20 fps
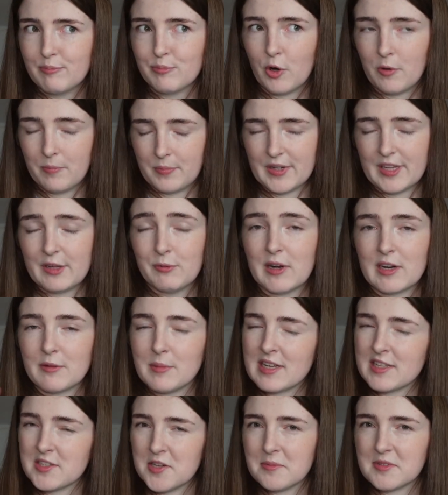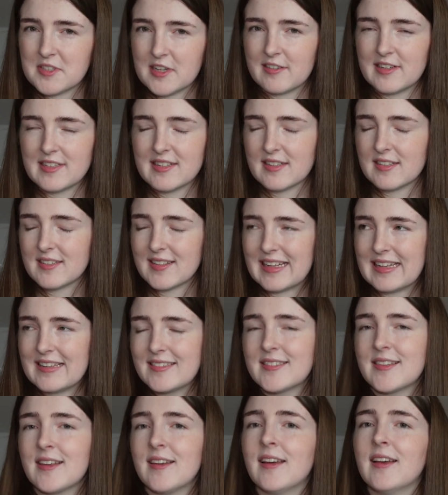probably one of my top series at
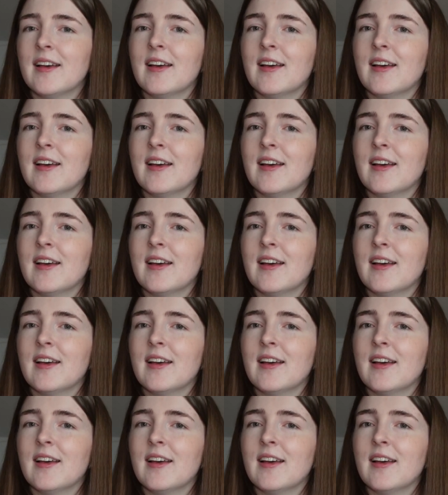least,